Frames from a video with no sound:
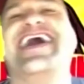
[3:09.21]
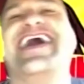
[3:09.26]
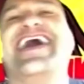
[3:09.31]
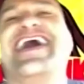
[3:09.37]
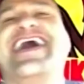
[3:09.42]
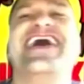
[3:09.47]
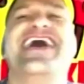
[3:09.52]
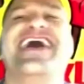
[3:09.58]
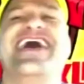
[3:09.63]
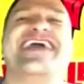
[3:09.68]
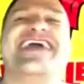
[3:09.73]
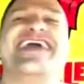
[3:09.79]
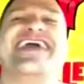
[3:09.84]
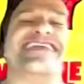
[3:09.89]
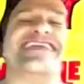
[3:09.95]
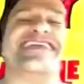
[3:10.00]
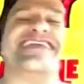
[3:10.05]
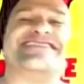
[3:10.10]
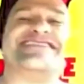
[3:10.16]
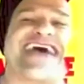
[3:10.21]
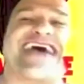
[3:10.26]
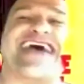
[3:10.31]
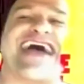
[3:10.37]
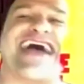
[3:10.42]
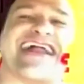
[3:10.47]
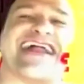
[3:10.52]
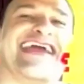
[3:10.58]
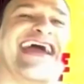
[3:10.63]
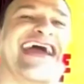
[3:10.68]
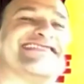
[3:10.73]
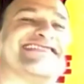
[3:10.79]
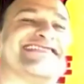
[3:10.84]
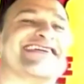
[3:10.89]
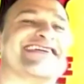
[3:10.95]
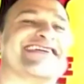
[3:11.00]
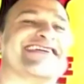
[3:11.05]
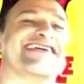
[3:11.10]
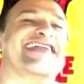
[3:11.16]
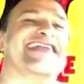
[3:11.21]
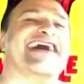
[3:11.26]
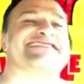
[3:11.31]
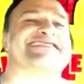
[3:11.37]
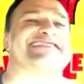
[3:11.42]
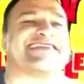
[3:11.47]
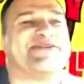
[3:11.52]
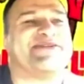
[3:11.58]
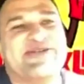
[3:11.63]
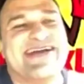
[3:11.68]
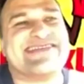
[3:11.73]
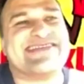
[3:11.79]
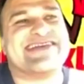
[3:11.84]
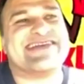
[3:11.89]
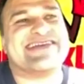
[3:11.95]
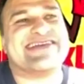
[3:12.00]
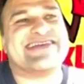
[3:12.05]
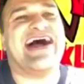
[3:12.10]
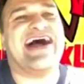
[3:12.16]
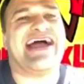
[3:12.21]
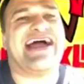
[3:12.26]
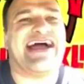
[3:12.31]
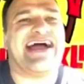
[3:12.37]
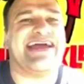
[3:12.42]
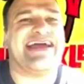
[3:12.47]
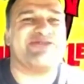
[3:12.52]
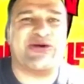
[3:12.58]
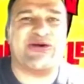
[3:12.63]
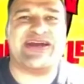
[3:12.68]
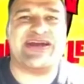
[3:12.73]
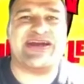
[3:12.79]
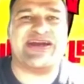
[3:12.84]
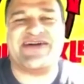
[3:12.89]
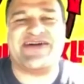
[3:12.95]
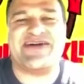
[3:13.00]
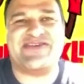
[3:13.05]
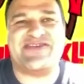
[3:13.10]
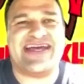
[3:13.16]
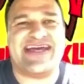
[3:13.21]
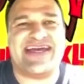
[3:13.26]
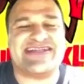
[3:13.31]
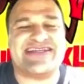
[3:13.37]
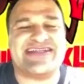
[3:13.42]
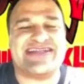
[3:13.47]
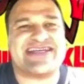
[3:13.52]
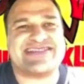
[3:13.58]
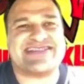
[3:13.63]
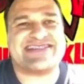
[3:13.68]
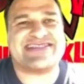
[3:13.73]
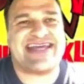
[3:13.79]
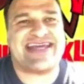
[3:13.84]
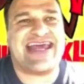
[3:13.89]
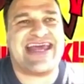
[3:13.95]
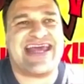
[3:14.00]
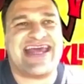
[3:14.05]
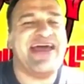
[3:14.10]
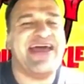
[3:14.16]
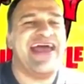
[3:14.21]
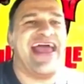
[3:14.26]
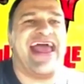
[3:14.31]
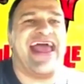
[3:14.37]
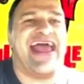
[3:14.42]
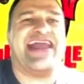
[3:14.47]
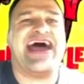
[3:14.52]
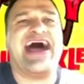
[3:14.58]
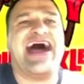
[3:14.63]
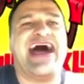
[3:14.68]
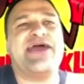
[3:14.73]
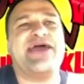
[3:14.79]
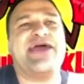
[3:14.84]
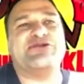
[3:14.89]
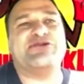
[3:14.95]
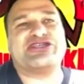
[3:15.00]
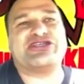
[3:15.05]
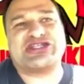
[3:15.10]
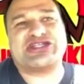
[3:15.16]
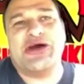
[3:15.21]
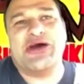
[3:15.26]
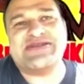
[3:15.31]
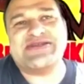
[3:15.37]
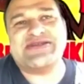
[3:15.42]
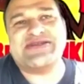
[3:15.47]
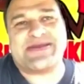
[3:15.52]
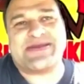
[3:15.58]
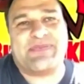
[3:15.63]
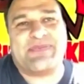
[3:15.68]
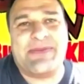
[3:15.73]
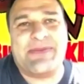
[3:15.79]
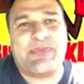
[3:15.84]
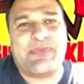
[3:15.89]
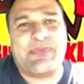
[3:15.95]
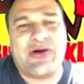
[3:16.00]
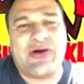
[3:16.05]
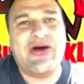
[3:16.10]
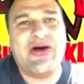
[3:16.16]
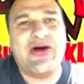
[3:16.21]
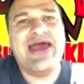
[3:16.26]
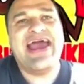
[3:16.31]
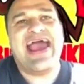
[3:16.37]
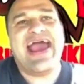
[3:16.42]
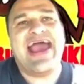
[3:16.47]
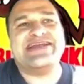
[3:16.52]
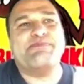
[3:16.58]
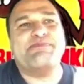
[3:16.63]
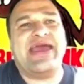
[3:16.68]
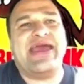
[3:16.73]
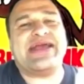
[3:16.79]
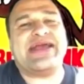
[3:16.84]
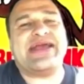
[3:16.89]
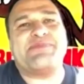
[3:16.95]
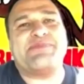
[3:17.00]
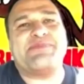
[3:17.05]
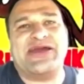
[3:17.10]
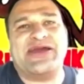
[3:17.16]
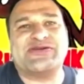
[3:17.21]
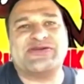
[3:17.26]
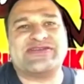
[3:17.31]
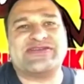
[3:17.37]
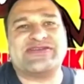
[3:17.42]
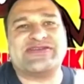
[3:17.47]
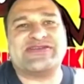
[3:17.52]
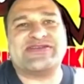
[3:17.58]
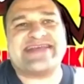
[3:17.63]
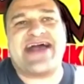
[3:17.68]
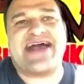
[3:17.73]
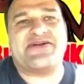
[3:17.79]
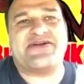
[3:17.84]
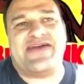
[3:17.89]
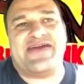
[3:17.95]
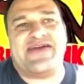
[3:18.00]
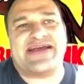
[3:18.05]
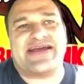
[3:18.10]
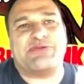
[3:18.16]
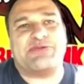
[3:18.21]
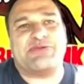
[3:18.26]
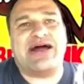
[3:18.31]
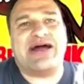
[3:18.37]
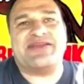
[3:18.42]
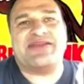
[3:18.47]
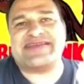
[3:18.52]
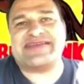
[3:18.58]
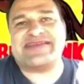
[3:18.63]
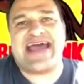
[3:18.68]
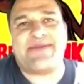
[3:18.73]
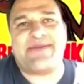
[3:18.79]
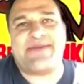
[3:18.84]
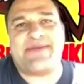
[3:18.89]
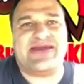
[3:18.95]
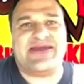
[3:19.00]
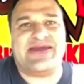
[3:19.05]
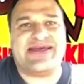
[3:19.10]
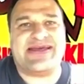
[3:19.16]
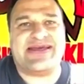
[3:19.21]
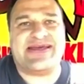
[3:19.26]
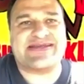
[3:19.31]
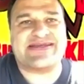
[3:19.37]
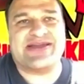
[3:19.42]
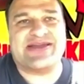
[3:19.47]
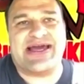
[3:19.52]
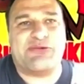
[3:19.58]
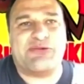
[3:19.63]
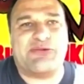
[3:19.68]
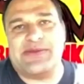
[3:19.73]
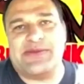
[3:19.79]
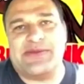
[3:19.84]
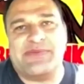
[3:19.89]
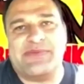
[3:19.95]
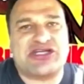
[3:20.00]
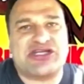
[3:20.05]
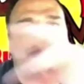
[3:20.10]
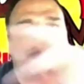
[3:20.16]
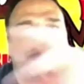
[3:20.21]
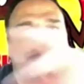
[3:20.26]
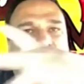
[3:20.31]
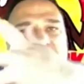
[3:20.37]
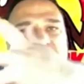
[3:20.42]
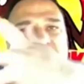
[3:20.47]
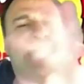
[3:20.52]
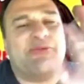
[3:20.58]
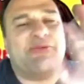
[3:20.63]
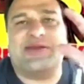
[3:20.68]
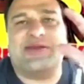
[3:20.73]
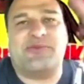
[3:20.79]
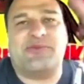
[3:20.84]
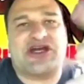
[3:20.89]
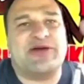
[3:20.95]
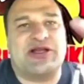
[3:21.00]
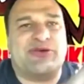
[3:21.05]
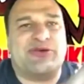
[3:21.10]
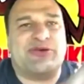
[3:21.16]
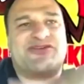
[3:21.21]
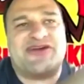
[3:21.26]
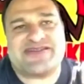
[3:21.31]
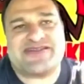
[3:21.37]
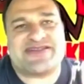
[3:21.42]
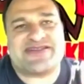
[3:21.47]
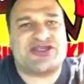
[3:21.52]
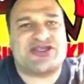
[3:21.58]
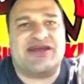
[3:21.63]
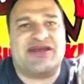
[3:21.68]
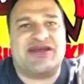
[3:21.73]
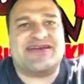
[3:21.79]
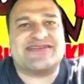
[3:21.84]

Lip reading: exactly. And so that's what it was. So I recorded it on VHS tape, and I would show it to people and make my own sound effects while it was happening. So like when the marshmallow went across the screen, I was like,